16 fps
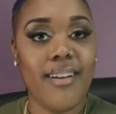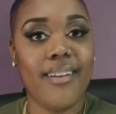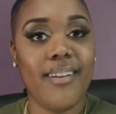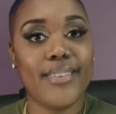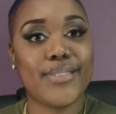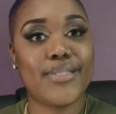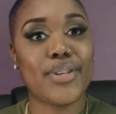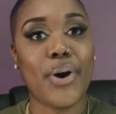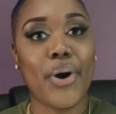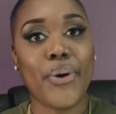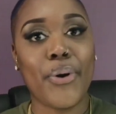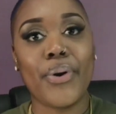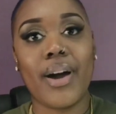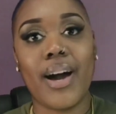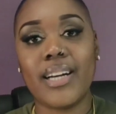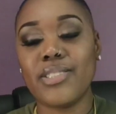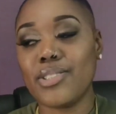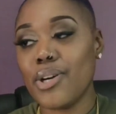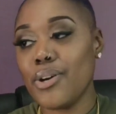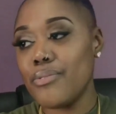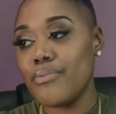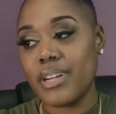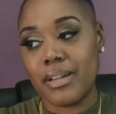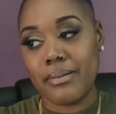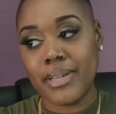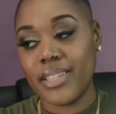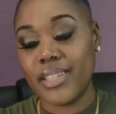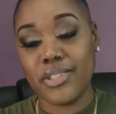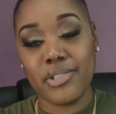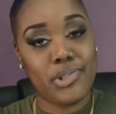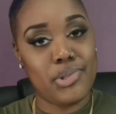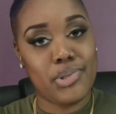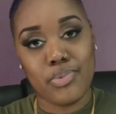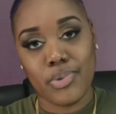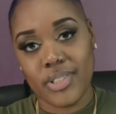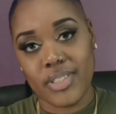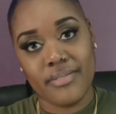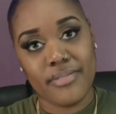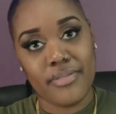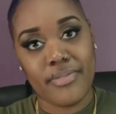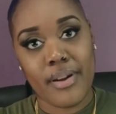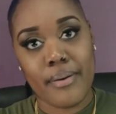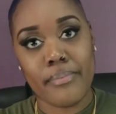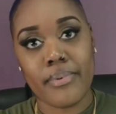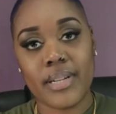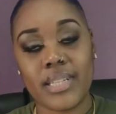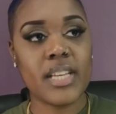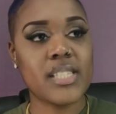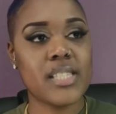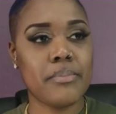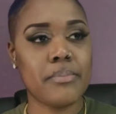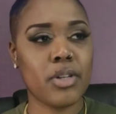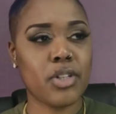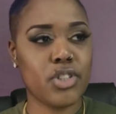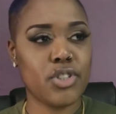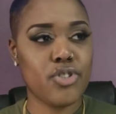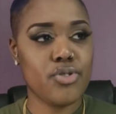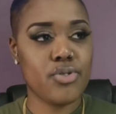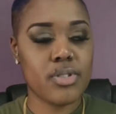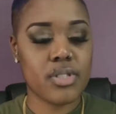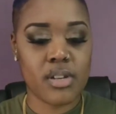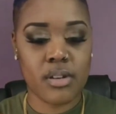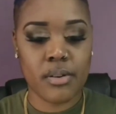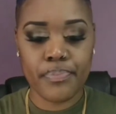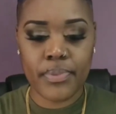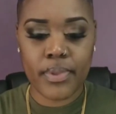So I don't recommend that you use wadding for fabric. Next time I'm going to use the